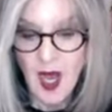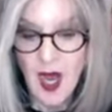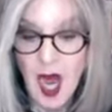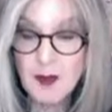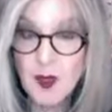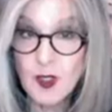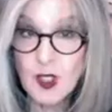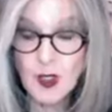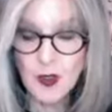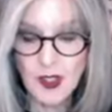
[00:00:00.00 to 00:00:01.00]
Oppie was
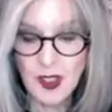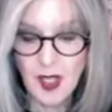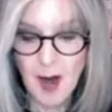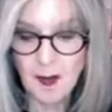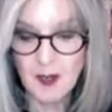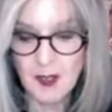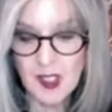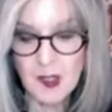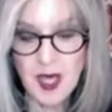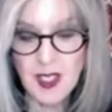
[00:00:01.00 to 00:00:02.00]
used to compliments
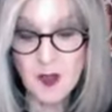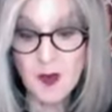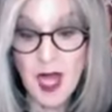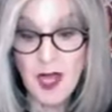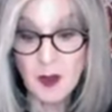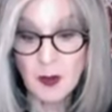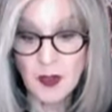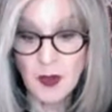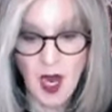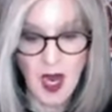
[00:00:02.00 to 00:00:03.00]
about his pale
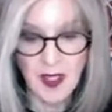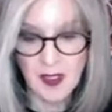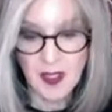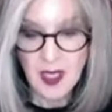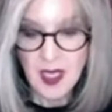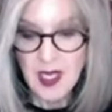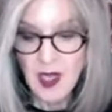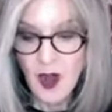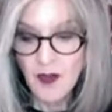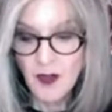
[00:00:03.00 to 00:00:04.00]
blue eyes. He
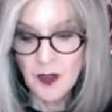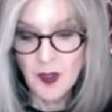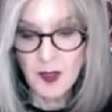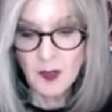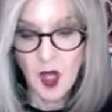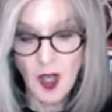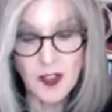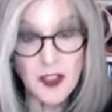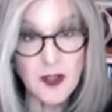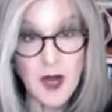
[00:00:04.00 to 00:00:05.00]
often heard them called
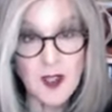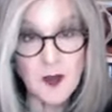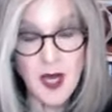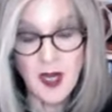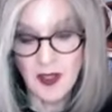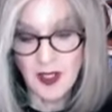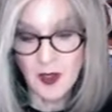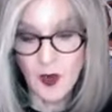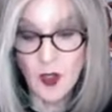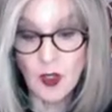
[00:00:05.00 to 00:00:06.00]
transparent
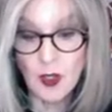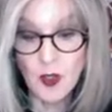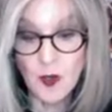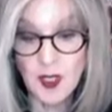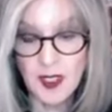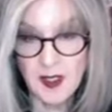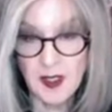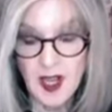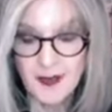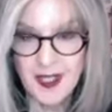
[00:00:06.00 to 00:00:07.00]
or luminous,
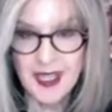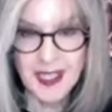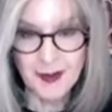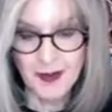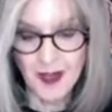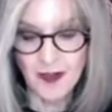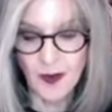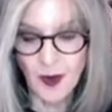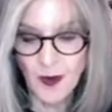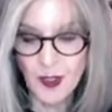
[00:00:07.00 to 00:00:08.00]
but this
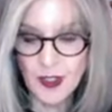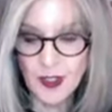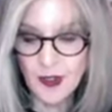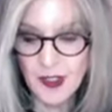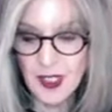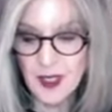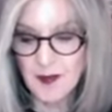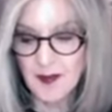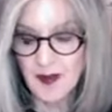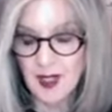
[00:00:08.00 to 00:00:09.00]
metaphor was new to him.
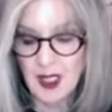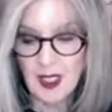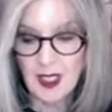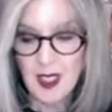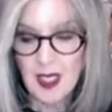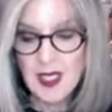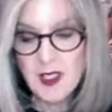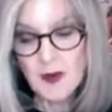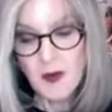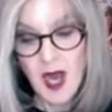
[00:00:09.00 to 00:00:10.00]
He
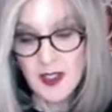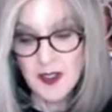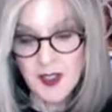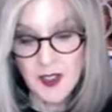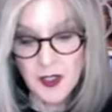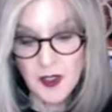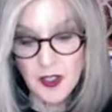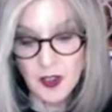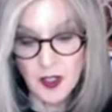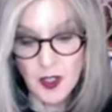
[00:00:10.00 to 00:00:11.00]
smiled as he turned
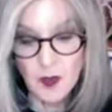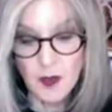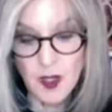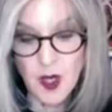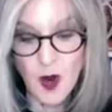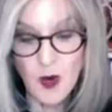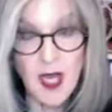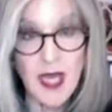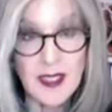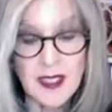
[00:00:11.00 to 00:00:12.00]
to look at the woman Hope
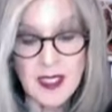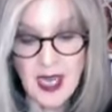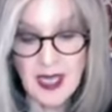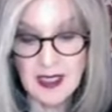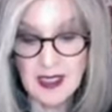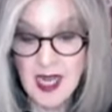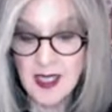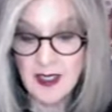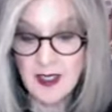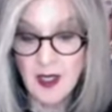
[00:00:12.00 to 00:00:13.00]
had indicated, and